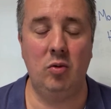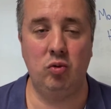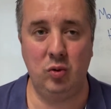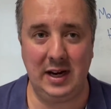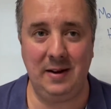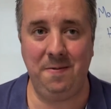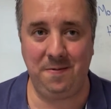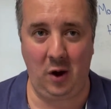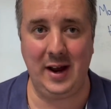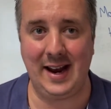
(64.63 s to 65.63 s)

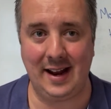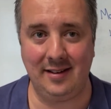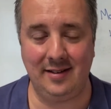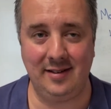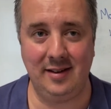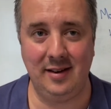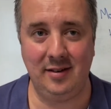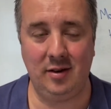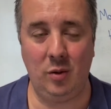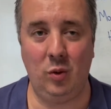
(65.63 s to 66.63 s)
refinanced.
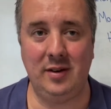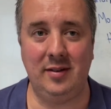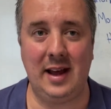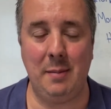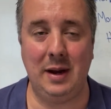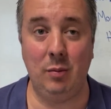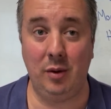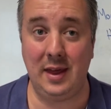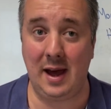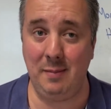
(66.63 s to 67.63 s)
So what does that mean?
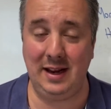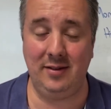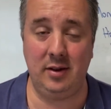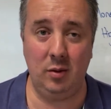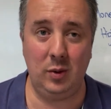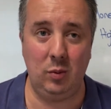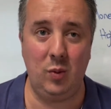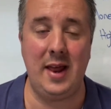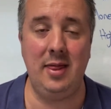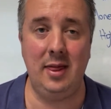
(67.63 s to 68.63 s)
Well, that means that we
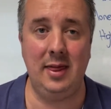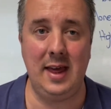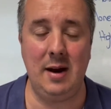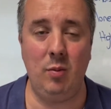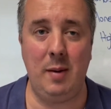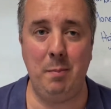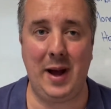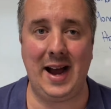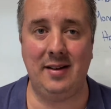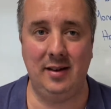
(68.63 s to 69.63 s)
went
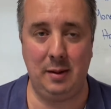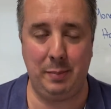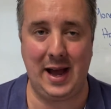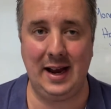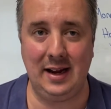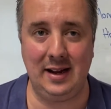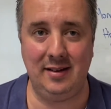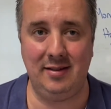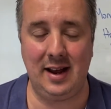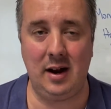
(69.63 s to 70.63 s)
back to the bank
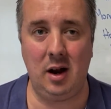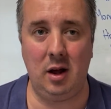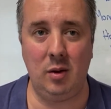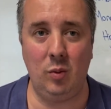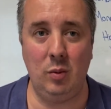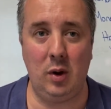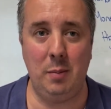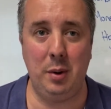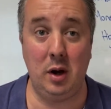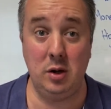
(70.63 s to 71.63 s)
and said, look, we
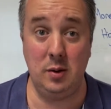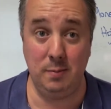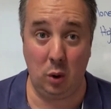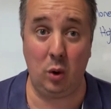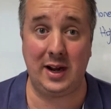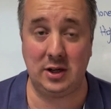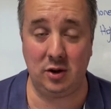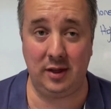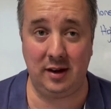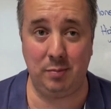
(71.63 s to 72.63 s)
want to put a new mortgage
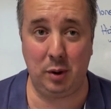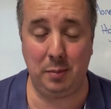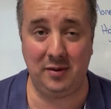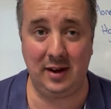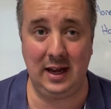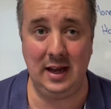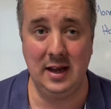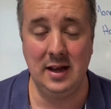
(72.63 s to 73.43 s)
on this property.